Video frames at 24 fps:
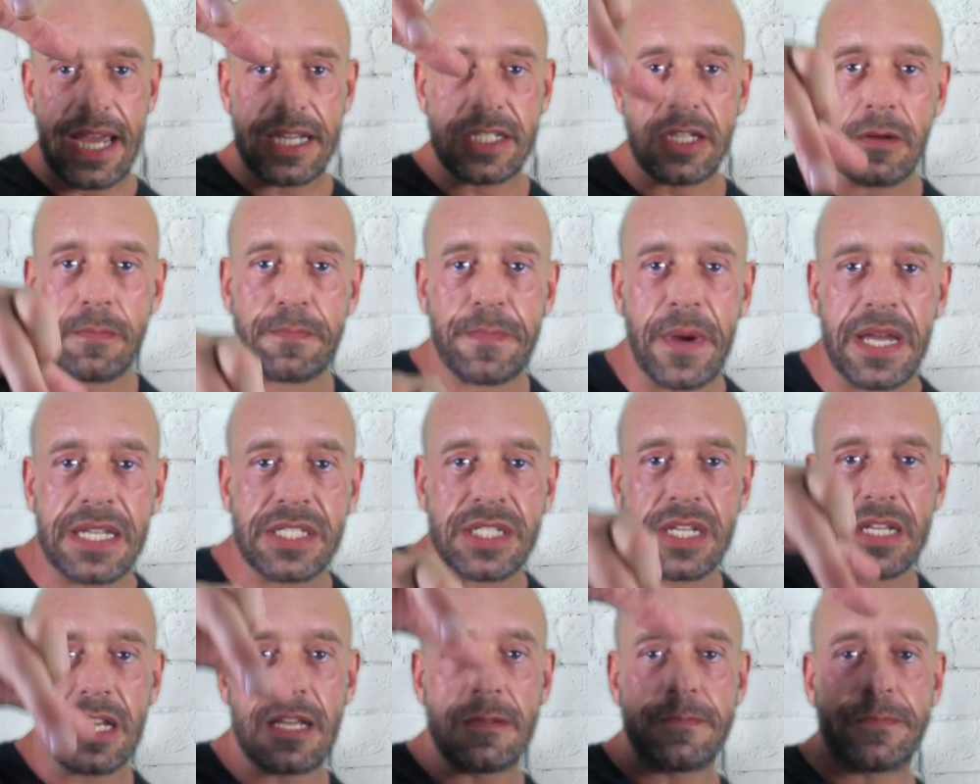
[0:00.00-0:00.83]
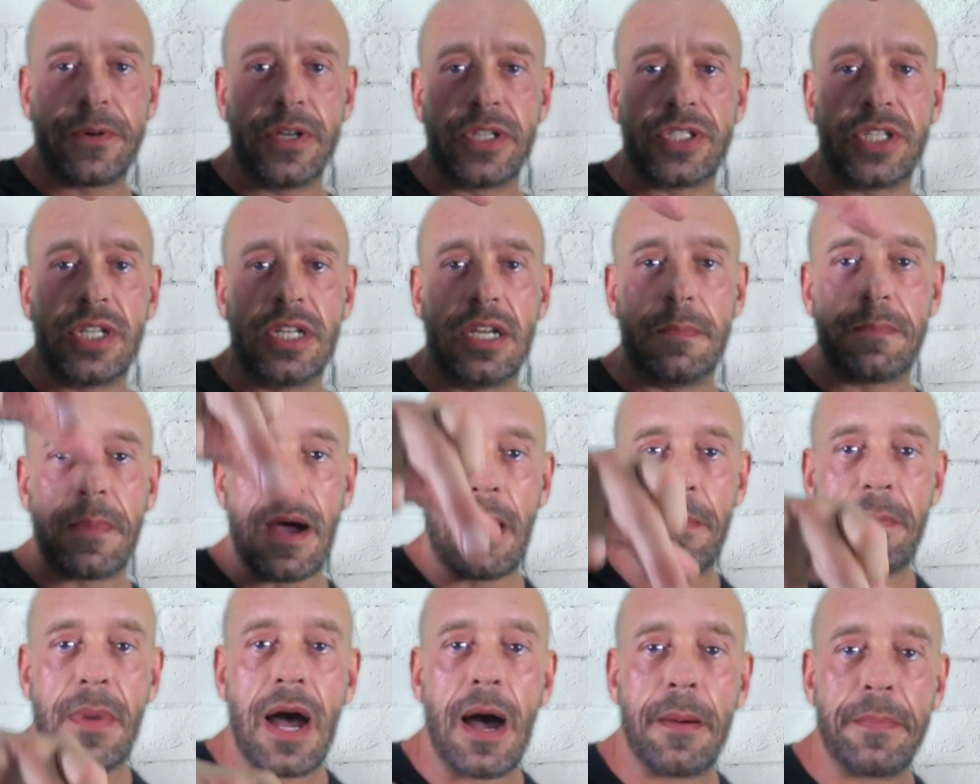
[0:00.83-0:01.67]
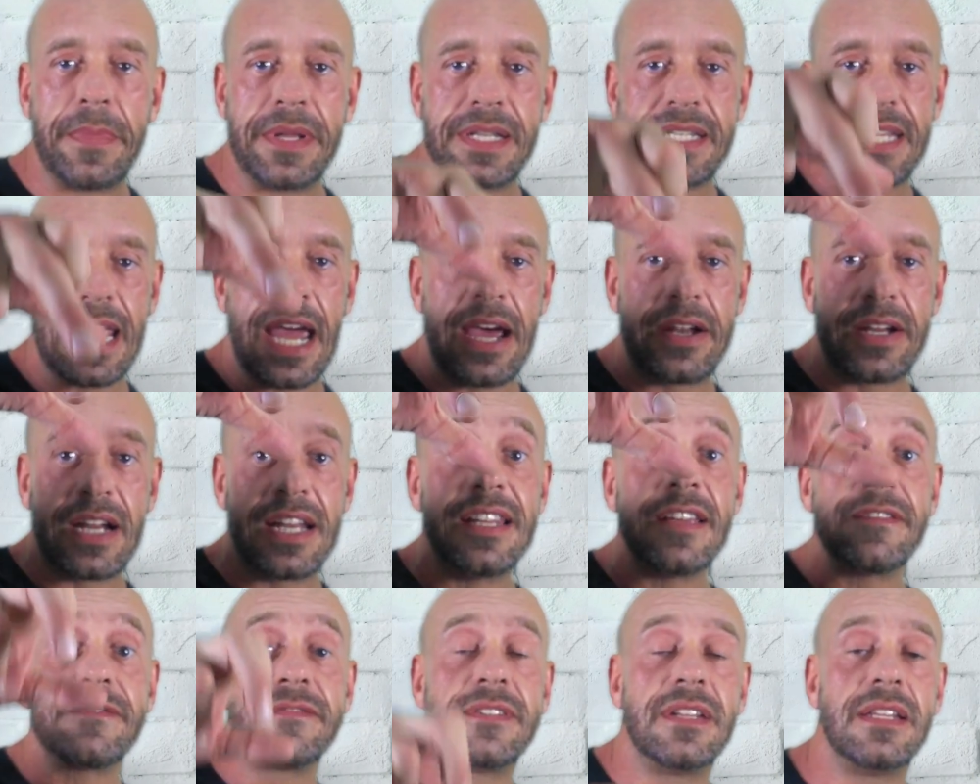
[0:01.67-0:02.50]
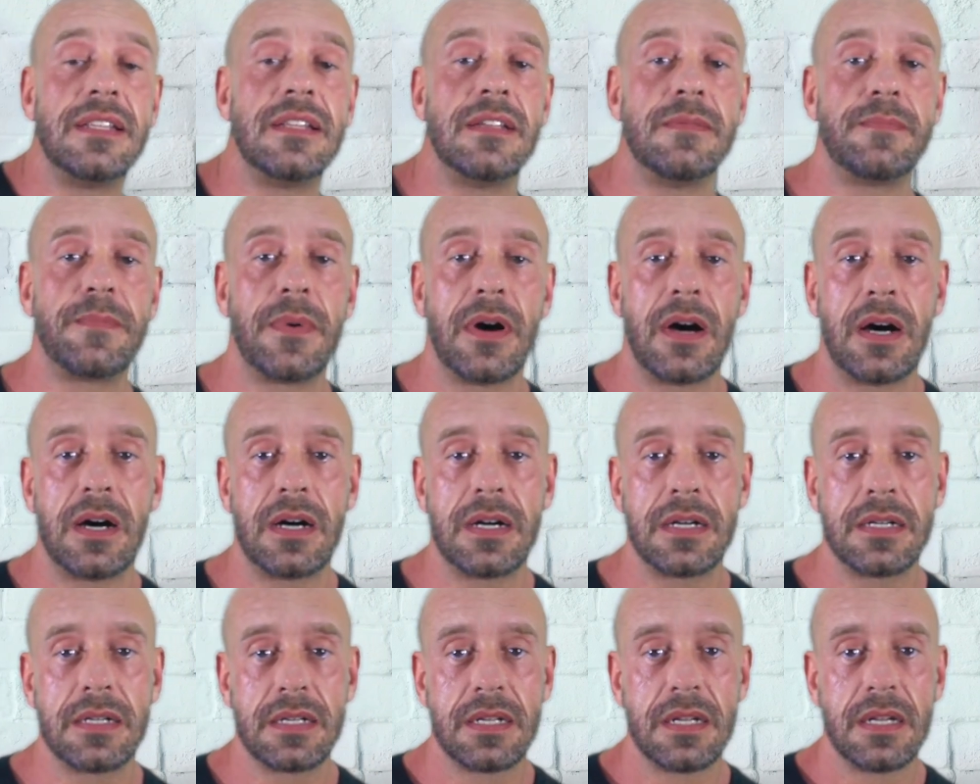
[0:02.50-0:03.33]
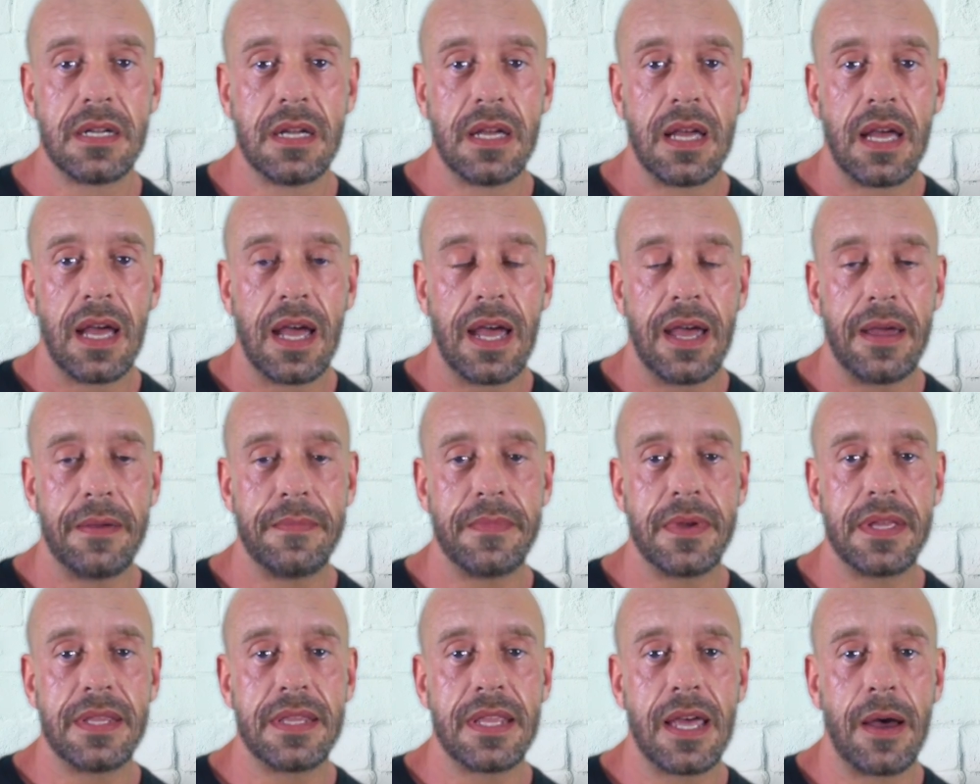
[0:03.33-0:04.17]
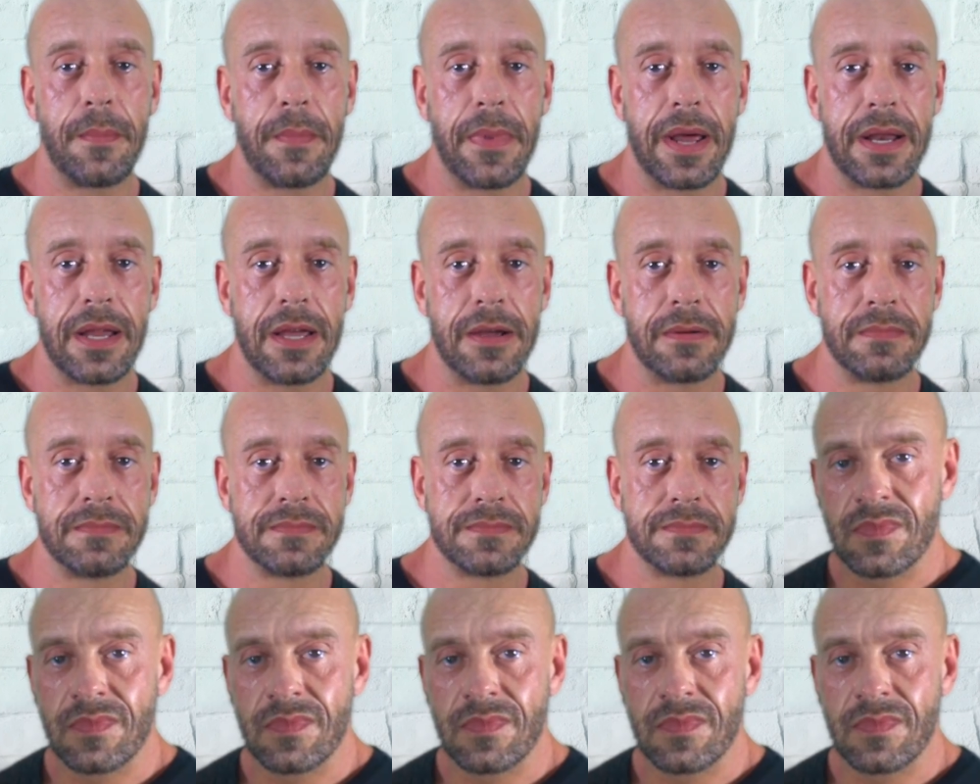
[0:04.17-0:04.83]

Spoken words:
So you're basically pushing your bum up and down and lifting the bar in that manner.